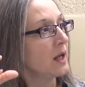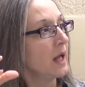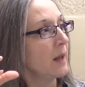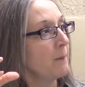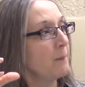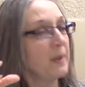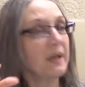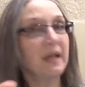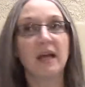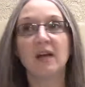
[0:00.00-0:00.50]

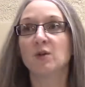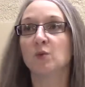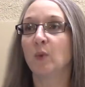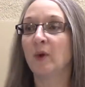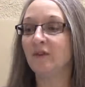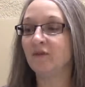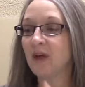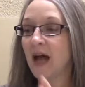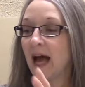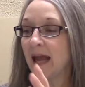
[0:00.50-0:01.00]
because
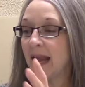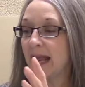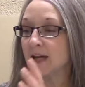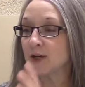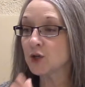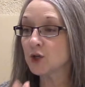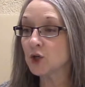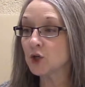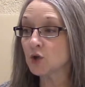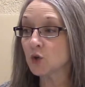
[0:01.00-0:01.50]
we've got a
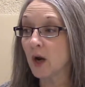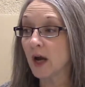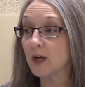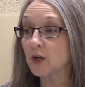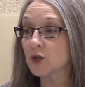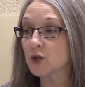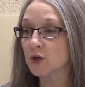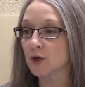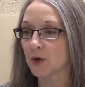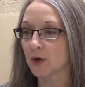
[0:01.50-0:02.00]

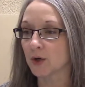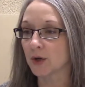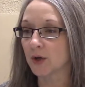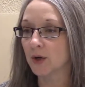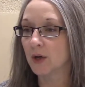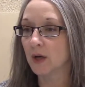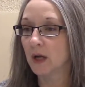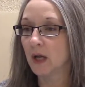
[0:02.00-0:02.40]
structure,